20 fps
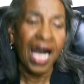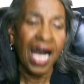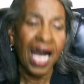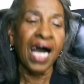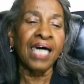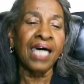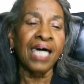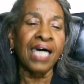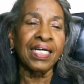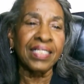
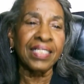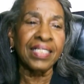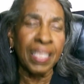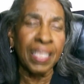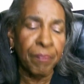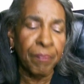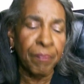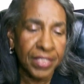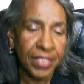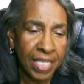They
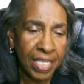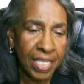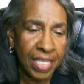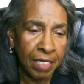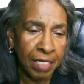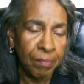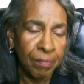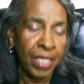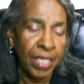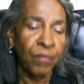presented me
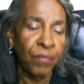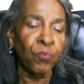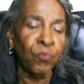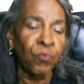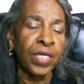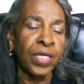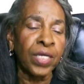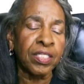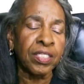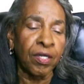with
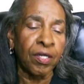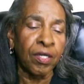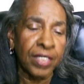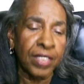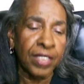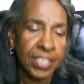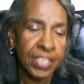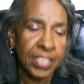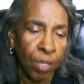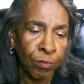Ernest
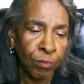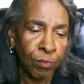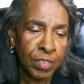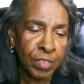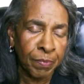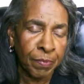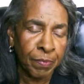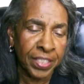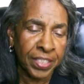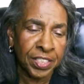Holmes'
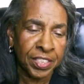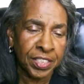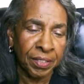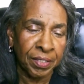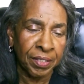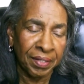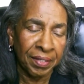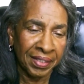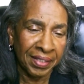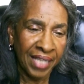picture.
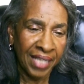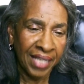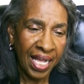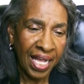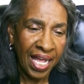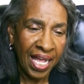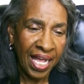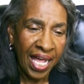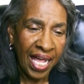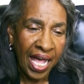
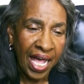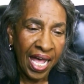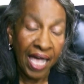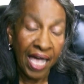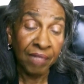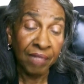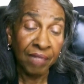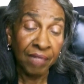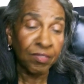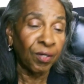And of
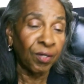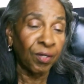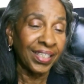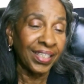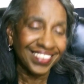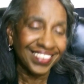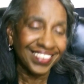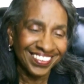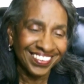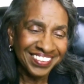course,
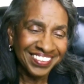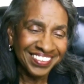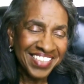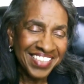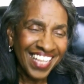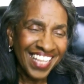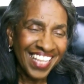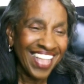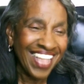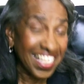
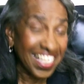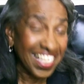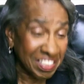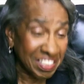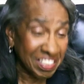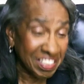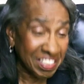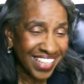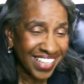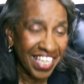that took
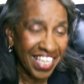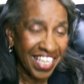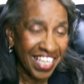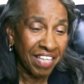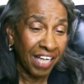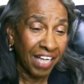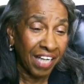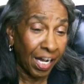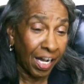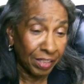care
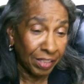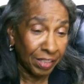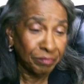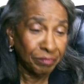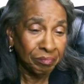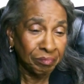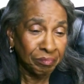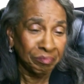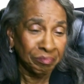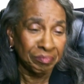of
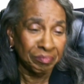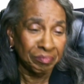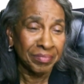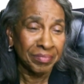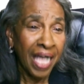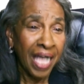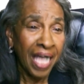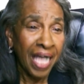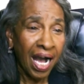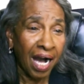
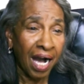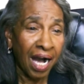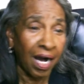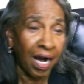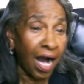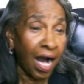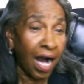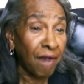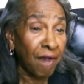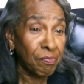
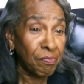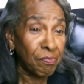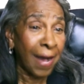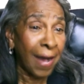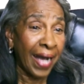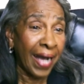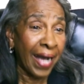my